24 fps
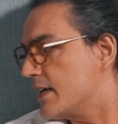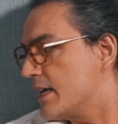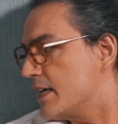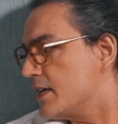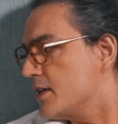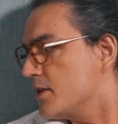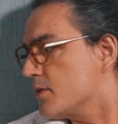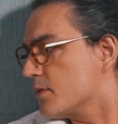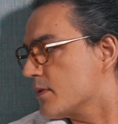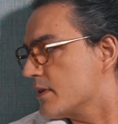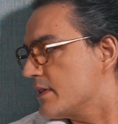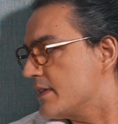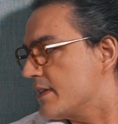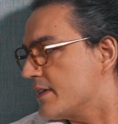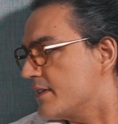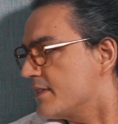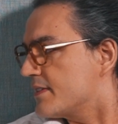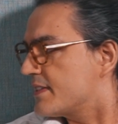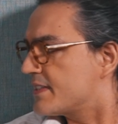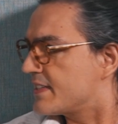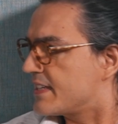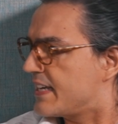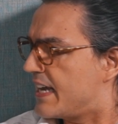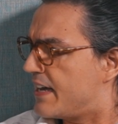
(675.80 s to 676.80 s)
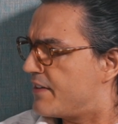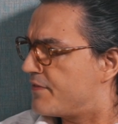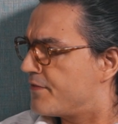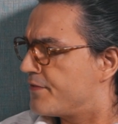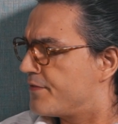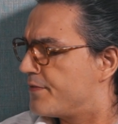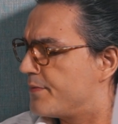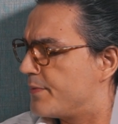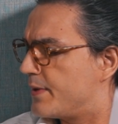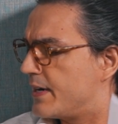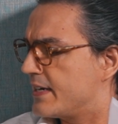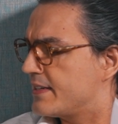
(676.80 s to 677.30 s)
And you were a little
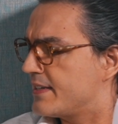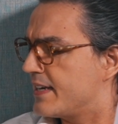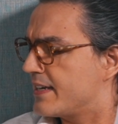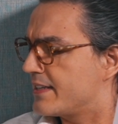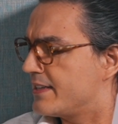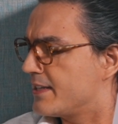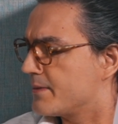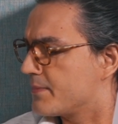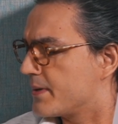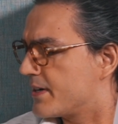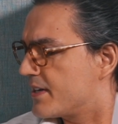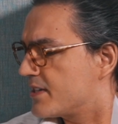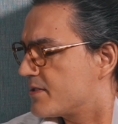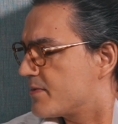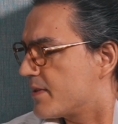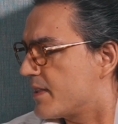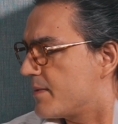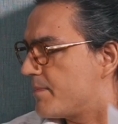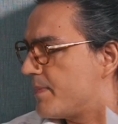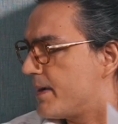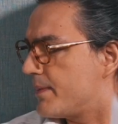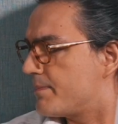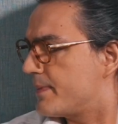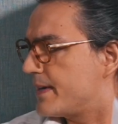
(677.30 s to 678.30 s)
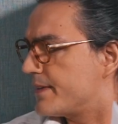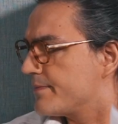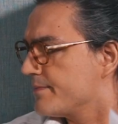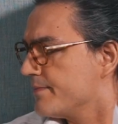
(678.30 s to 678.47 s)
stiff. Why take liberties with a puppet?